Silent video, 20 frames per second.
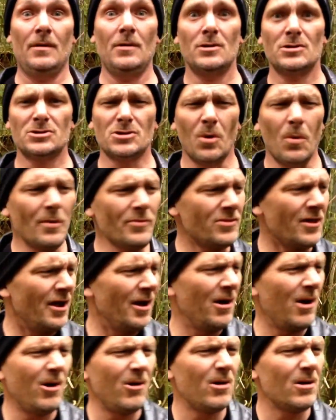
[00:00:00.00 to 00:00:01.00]
So what the
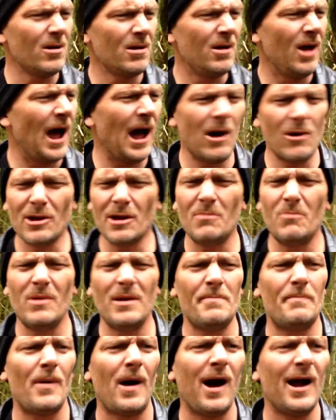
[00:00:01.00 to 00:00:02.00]
hell? How can we
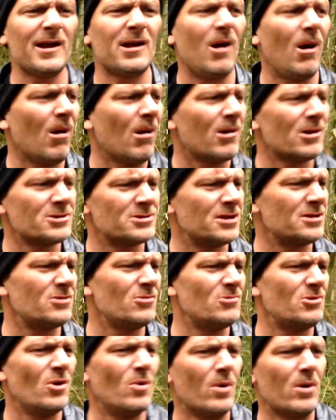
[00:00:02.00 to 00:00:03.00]
buy cars that do
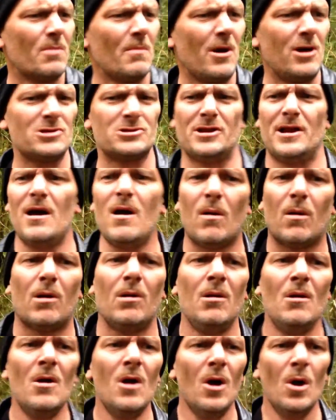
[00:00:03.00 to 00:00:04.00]
200 miles an hour
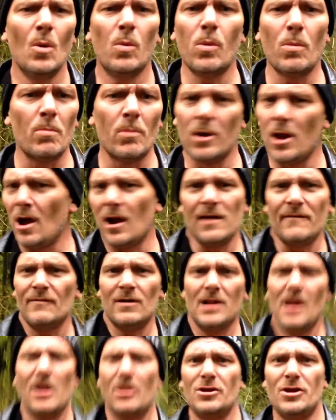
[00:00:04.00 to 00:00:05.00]
when we're not even
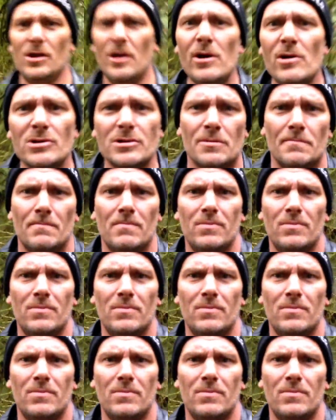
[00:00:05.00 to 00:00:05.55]
allowed to use them?